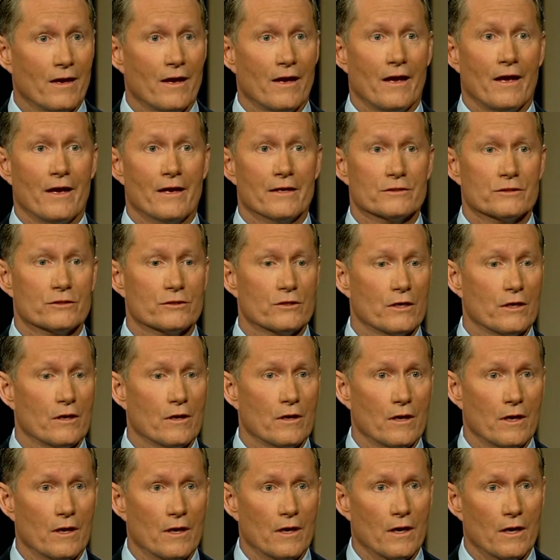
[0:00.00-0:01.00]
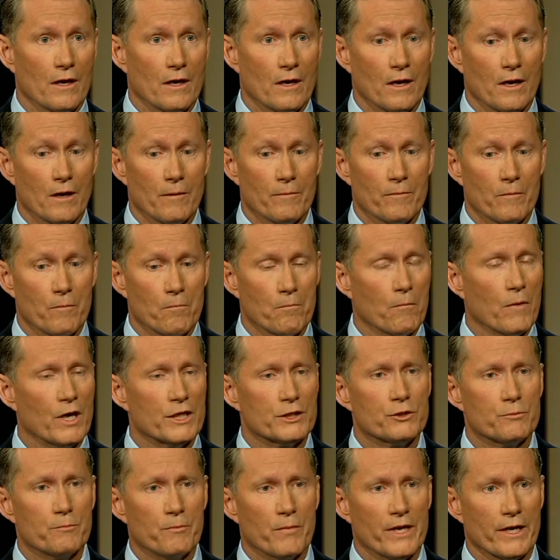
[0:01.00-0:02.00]
It's
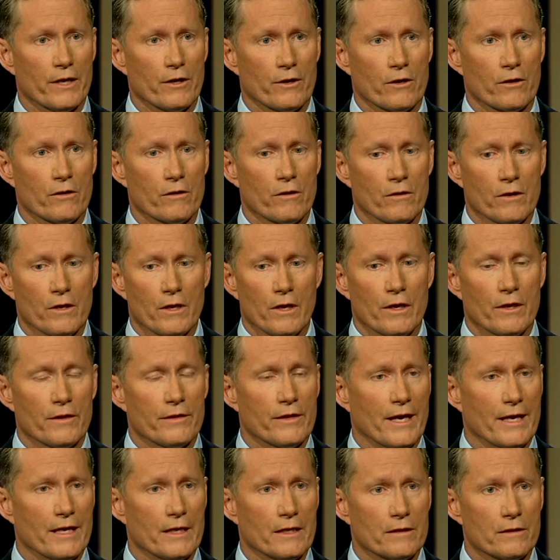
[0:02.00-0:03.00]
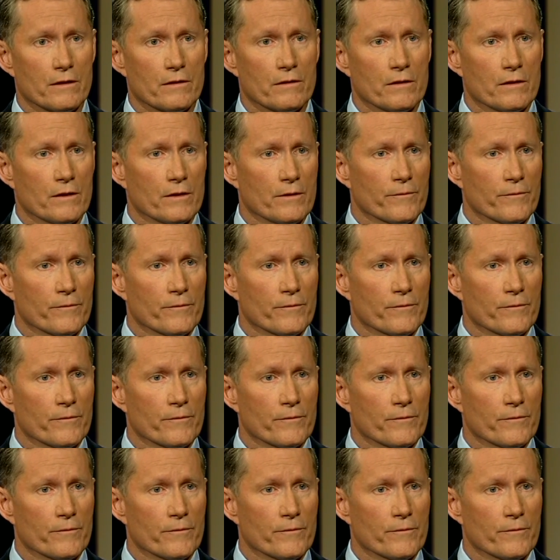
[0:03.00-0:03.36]
much bigger than